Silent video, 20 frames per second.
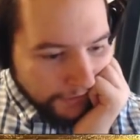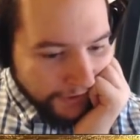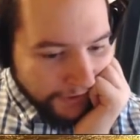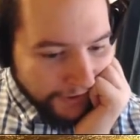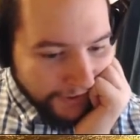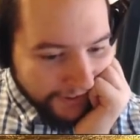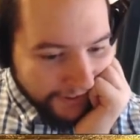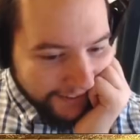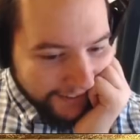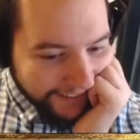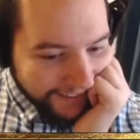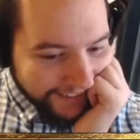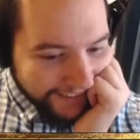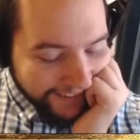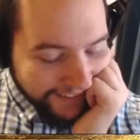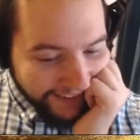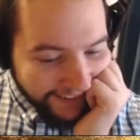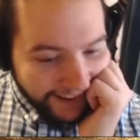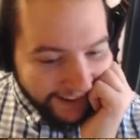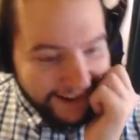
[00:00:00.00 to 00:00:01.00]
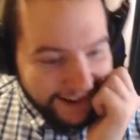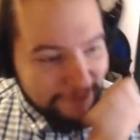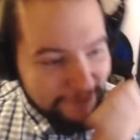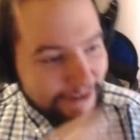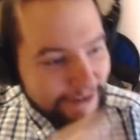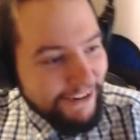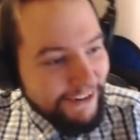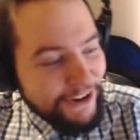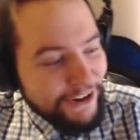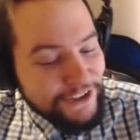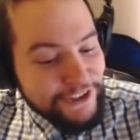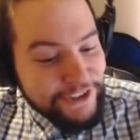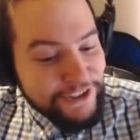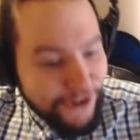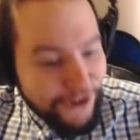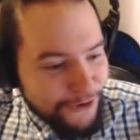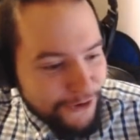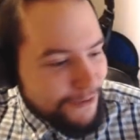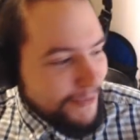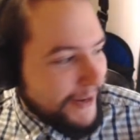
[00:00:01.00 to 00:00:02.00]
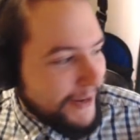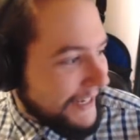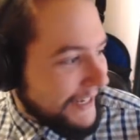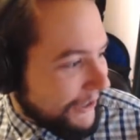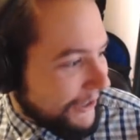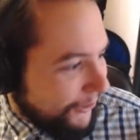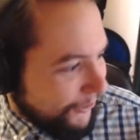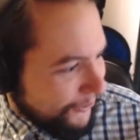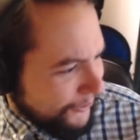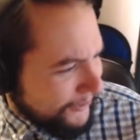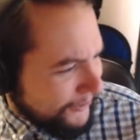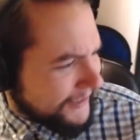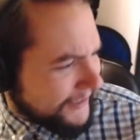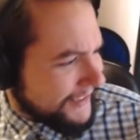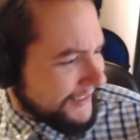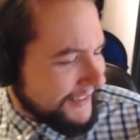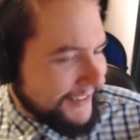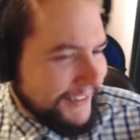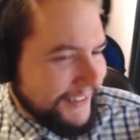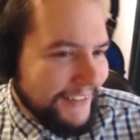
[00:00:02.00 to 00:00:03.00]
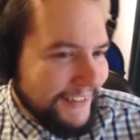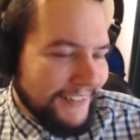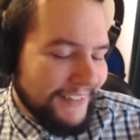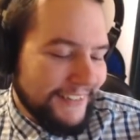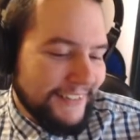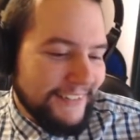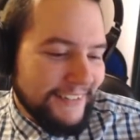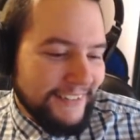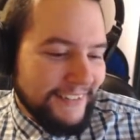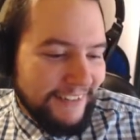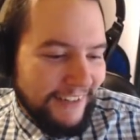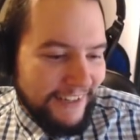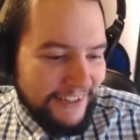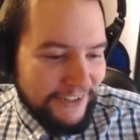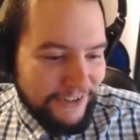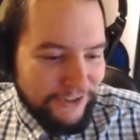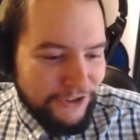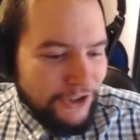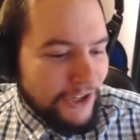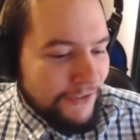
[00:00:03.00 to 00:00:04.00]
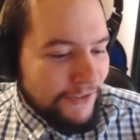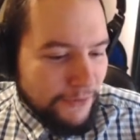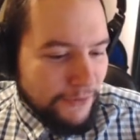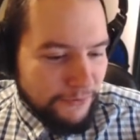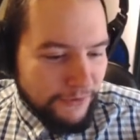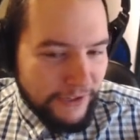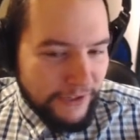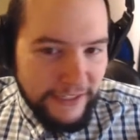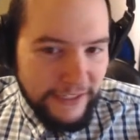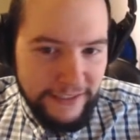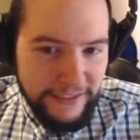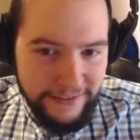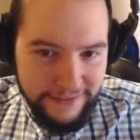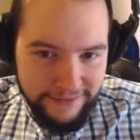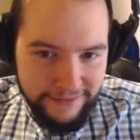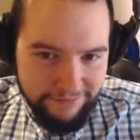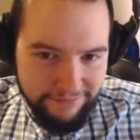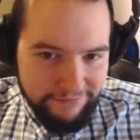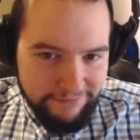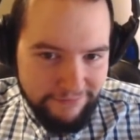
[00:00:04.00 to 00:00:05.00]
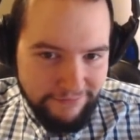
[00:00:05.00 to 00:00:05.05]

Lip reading: I can't believe I got so many golds. Like, none of them really...